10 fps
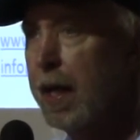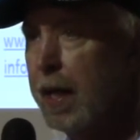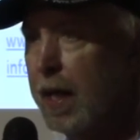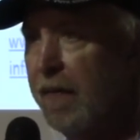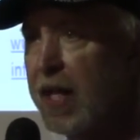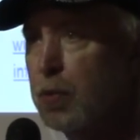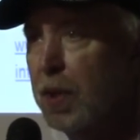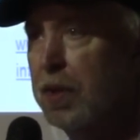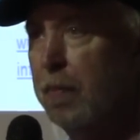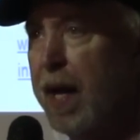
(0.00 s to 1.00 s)
And that's
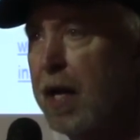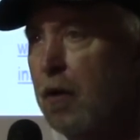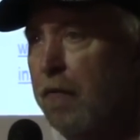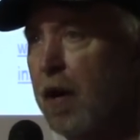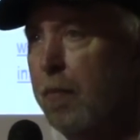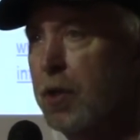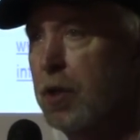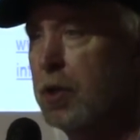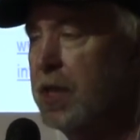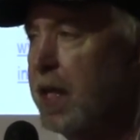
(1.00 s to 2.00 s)
what the tobacco
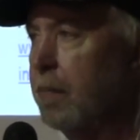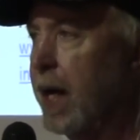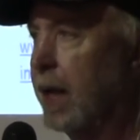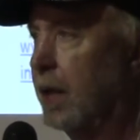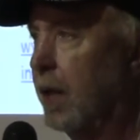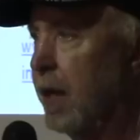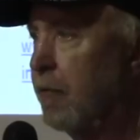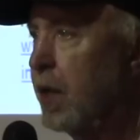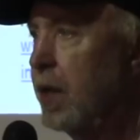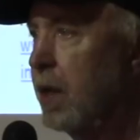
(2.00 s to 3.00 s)
farmers are seeing back there.
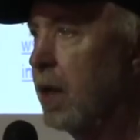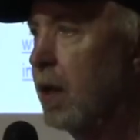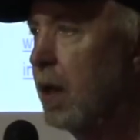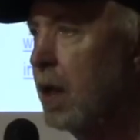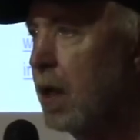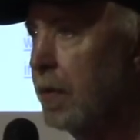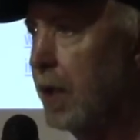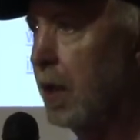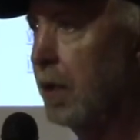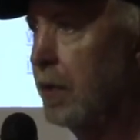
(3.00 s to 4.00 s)
Every year,
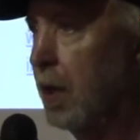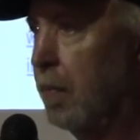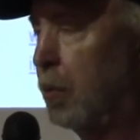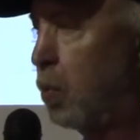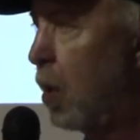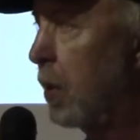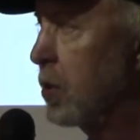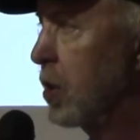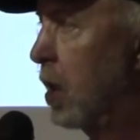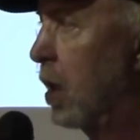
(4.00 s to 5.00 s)
their
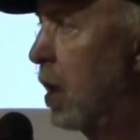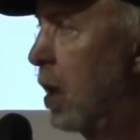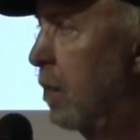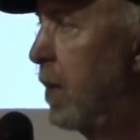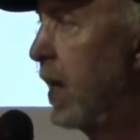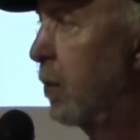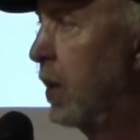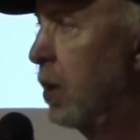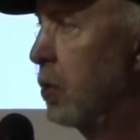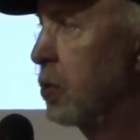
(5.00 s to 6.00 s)
quotas are being
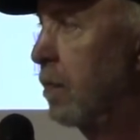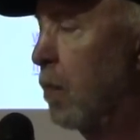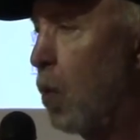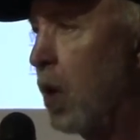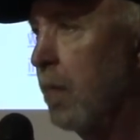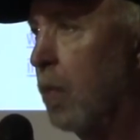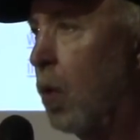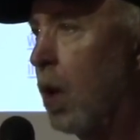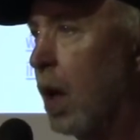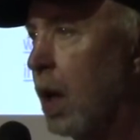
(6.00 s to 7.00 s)
reduced more and
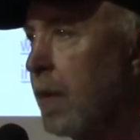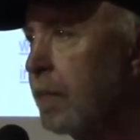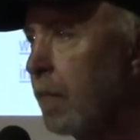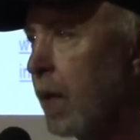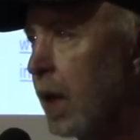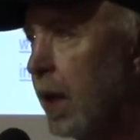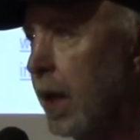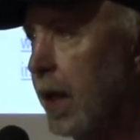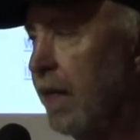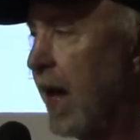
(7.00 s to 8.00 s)
more,
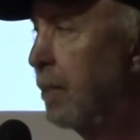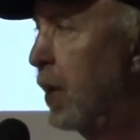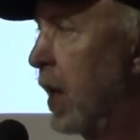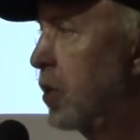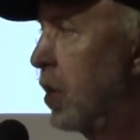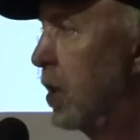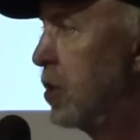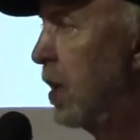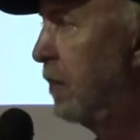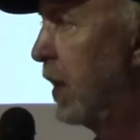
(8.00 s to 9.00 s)
and that production
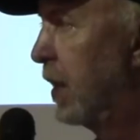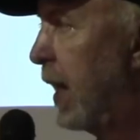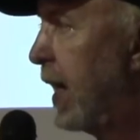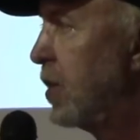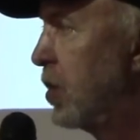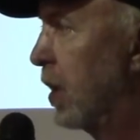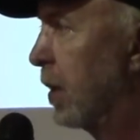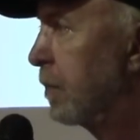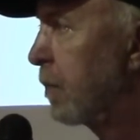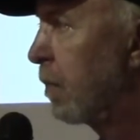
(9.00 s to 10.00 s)
is shifting to Asia.